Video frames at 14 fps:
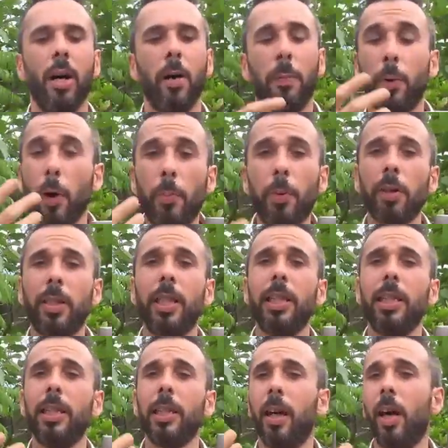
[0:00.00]

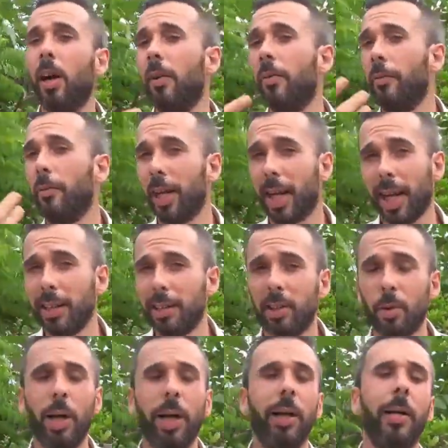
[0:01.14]
properties of
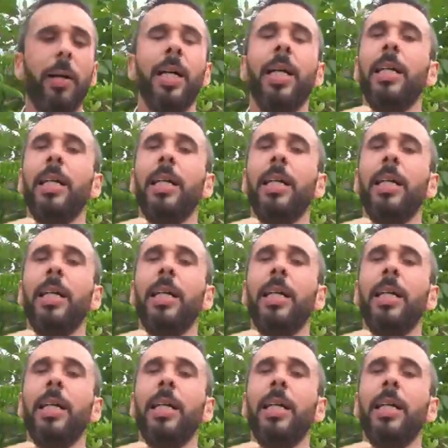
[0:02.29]
glassware.